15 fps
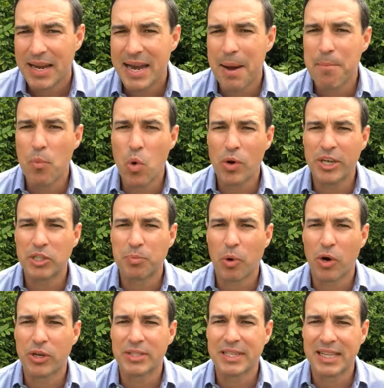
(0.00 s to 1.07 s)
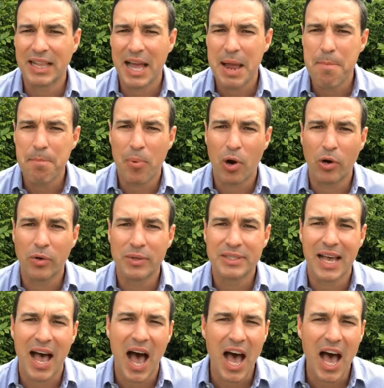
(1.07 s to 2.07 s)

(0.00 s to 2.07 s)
Now, mortgage brokers claim borrowers are